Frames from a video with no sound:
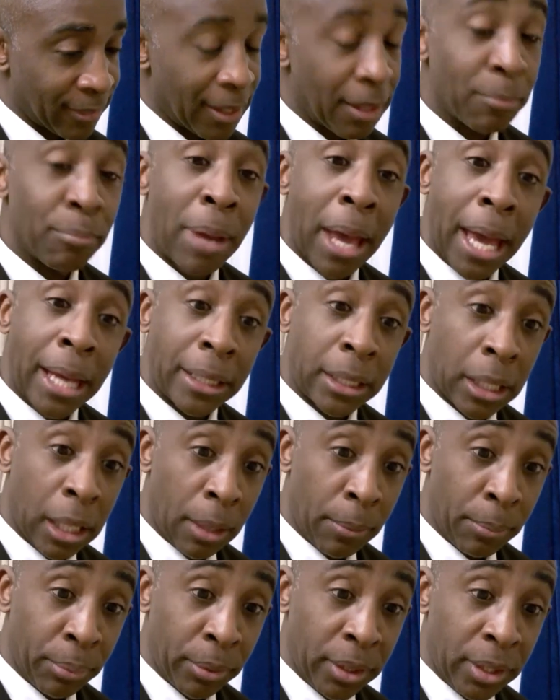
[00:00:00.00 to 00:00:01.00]
Bad
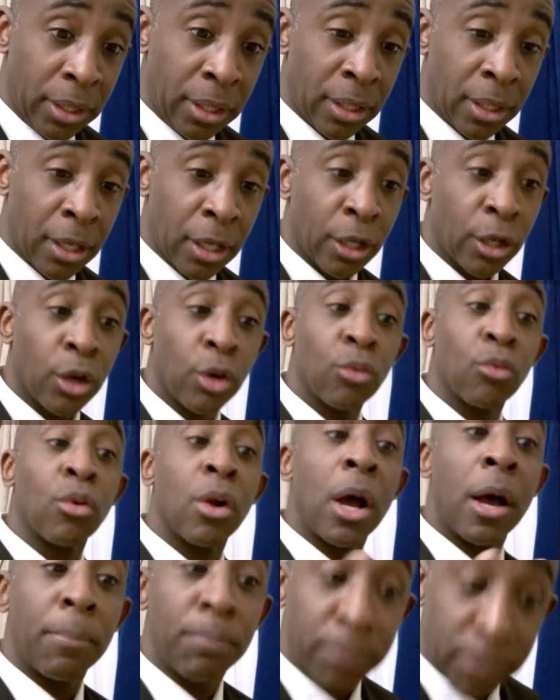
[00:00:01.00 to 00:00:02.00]
company
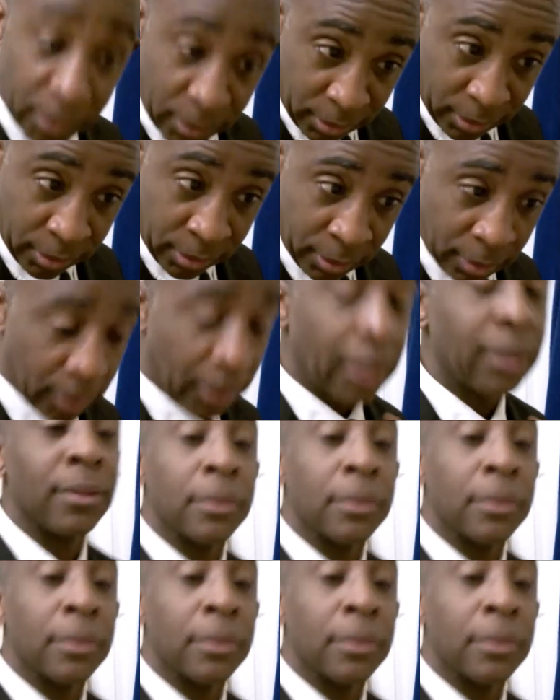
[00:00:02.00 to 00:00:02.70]
corrupts.